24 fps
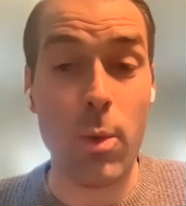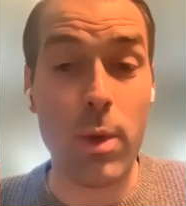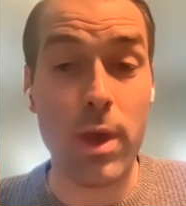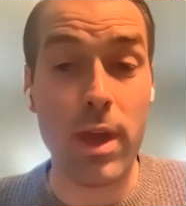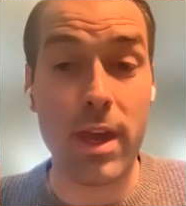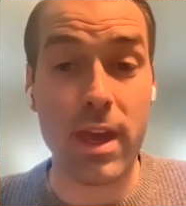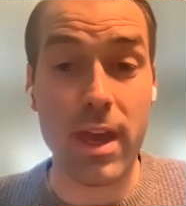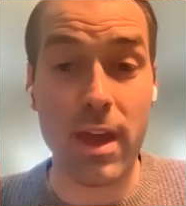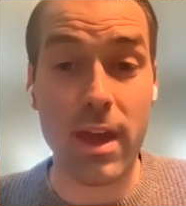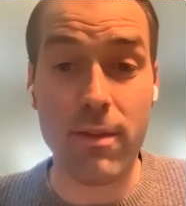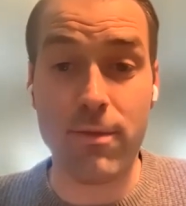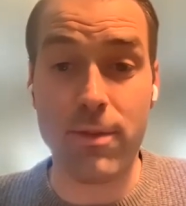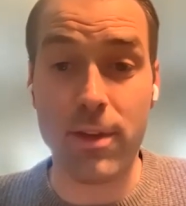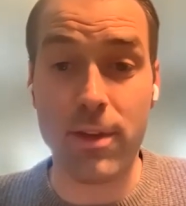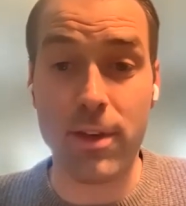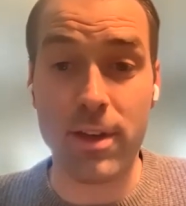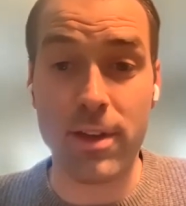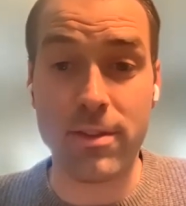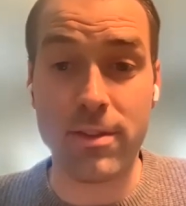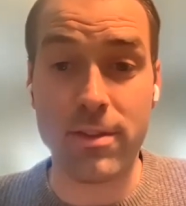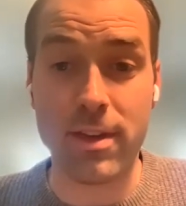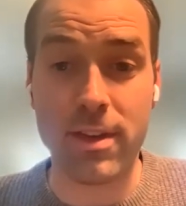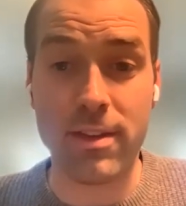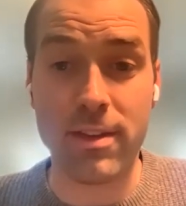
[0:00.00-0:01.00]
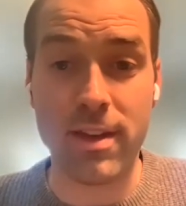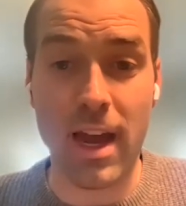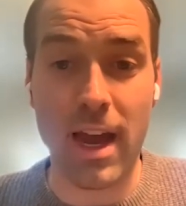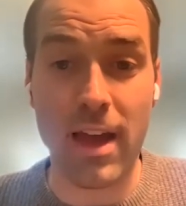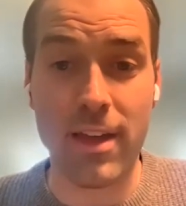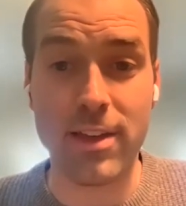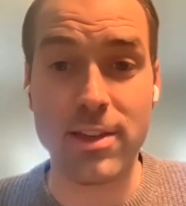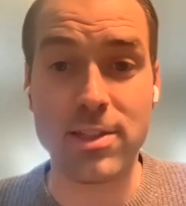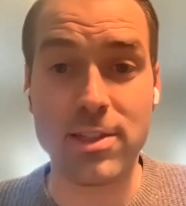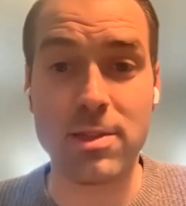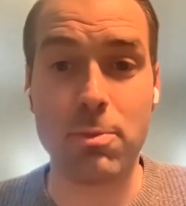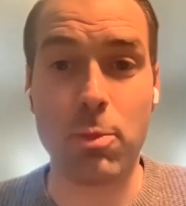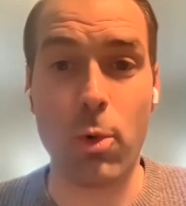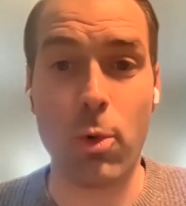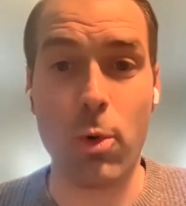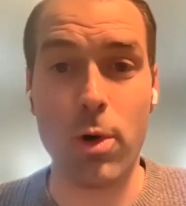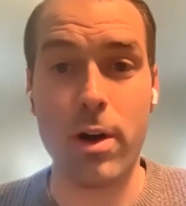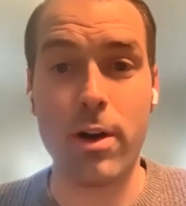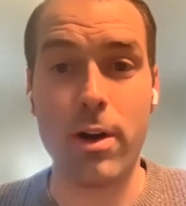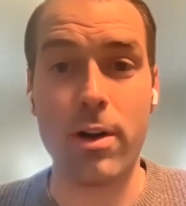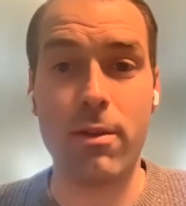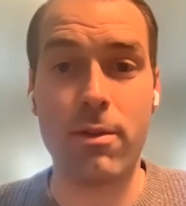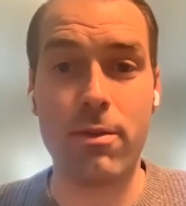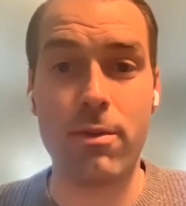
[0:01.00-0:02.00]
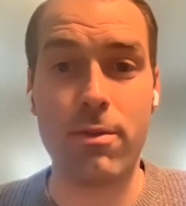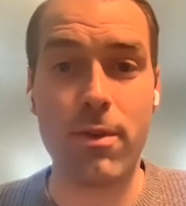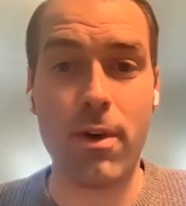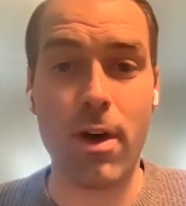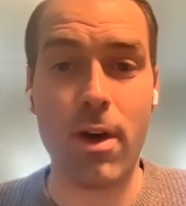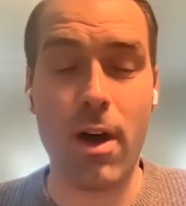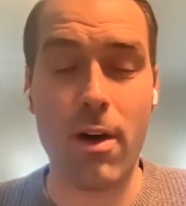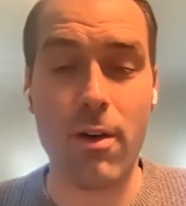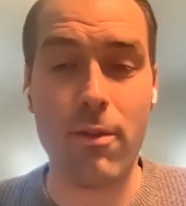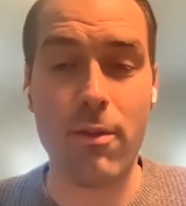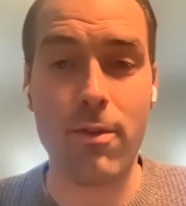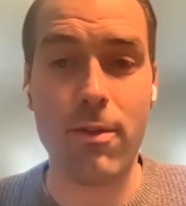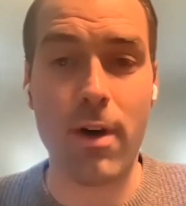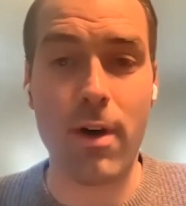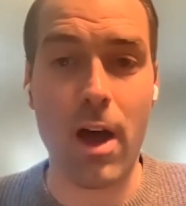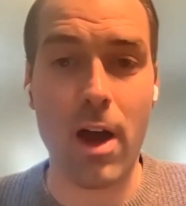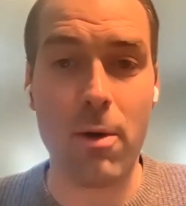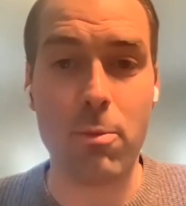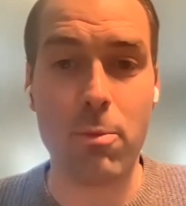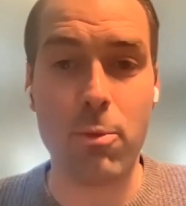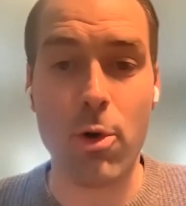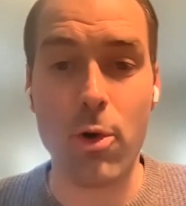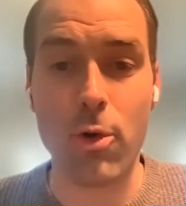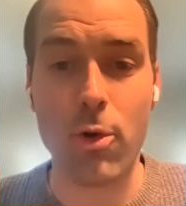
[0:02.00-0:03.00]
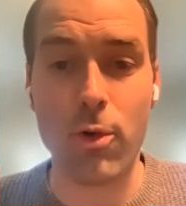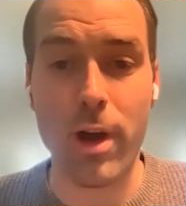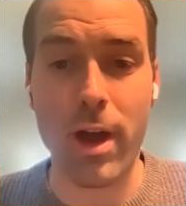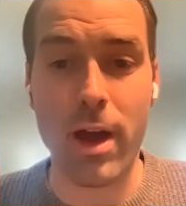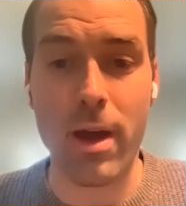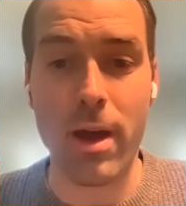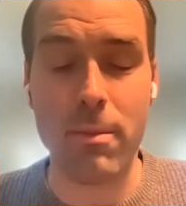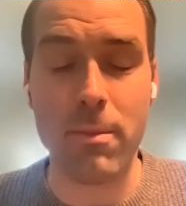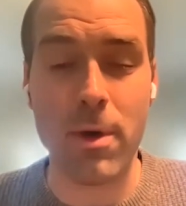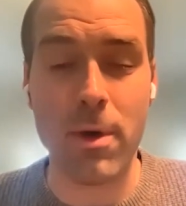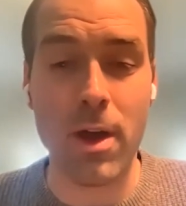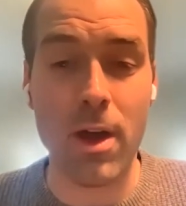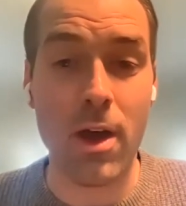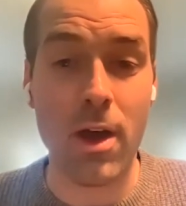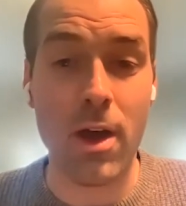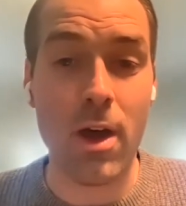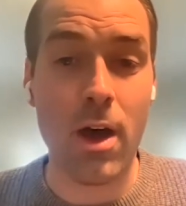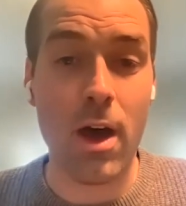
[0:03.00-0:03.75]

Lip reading: we again feel it's highly supportive of our program,